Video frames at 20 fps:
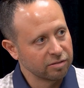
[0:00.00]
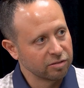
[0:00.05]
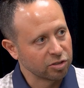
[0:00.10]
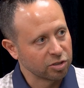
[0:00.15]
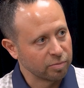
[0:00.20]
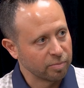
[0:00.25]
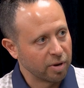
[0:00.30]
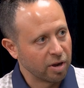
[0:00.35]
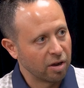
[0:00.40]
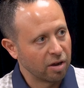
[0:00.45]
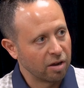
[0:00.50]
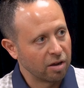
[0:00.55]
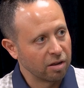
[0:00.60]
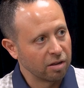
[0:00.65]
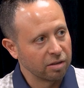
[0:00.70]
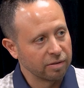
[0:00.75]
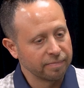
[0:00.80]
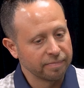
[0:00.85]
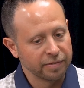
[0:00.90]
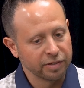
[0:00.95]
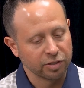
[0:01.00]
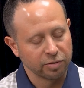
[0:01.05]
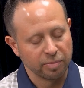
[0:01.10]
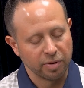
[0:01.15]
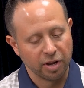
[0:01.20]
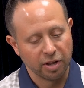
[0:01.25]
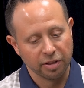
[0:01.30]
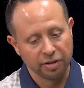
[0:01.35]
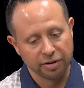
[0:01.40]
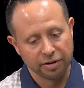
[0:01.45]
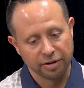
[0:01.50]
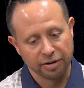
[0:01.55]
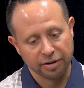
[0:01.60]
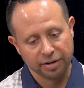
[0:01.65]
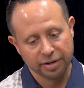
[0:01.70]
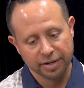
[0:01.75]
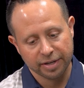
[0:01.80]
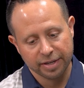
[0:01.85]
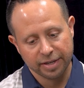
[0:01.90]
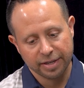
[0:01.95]

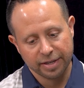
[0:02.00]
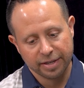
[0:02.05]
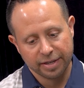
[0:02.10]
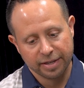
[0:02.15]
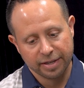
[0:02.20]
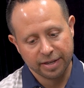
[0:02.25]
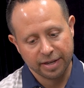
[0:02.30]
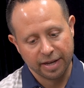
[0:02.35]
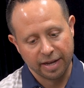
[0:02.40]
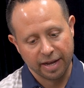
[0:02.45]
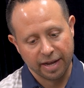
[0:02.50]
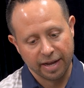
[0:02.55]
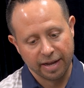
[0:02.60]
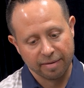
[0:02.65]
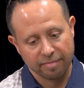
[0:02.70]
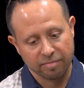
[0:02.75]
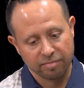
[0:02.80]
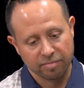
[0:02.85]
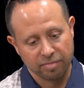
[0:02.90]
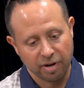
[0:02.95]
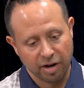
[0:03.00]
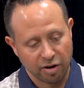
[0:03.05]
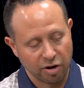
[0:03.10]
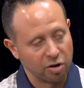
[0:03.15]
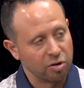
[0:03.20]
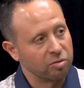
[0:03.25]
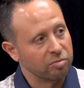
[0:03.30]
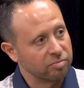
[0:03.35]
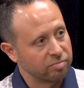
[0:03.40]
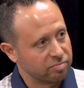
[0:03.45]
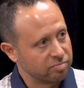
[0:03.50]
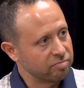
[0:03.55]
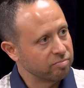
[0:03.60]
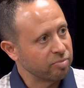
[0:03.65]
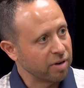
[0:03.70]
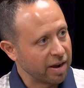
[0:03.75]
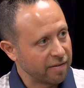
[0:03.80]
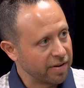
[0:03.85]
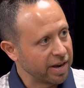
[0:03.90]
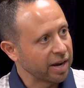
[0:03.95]
smaller, our own
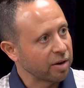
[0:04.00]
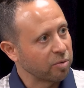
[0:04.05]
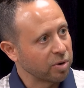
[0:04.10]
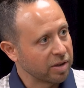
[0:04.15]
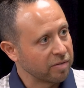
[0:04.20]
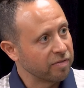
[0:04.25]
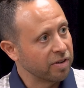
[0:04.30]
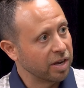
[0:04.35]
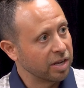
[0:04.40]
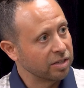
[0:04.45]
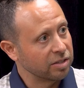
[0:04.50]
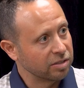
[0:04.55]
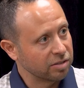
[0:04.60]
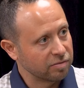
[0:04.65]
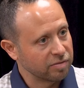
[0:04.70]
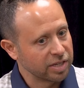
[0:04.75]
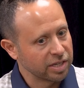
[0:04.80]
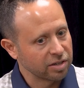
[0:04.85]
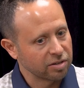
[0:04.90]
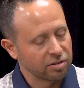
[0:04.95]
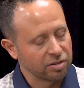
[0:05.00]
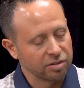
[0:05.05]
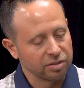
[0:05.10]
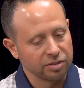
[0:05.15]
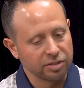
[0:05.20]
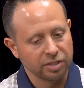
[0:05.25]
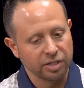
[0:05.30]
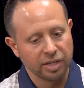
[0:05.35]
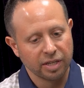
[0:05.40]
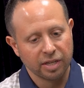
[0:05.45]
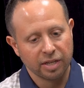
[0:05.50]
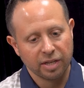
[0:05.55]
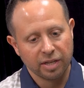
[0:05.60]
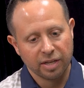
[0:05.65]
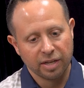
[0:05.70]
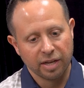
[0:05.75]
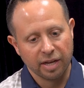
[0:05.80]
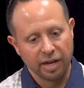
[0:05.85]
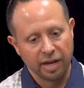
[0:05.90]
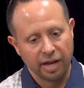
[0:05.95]
private equity funds vehicles,
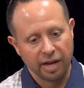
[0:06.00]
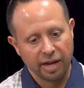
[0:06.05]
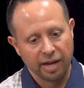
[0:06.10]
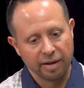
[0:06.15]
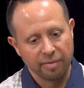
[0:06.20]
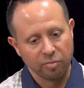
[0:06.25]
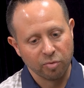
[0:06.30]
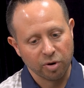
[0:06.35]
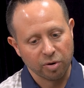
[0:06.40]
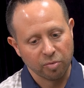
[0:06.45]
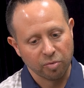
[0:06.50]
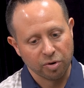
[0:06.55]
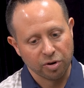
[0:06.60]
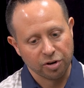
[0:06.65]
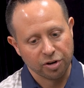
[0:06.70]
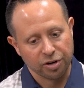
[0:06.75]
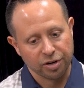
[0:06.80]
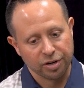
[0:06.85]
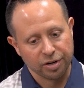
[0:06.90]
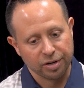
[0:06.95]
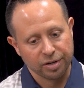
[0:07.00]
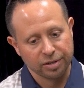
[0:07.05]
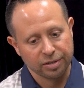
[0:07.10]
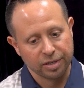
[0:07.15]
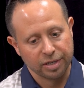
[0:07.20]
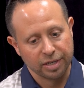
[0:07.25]
where we're